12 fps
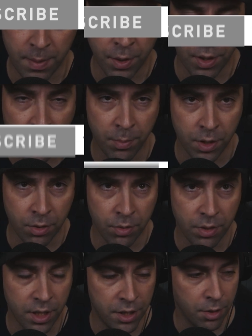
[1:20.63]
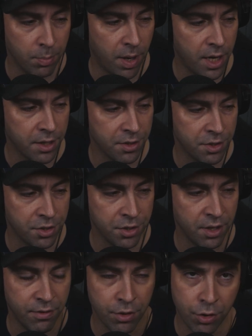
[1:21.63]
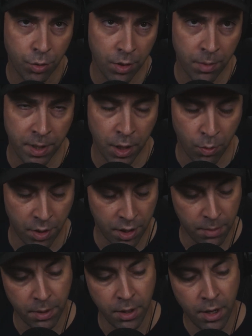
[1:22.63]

it'll help you in your buying decision if you do want to pick one up.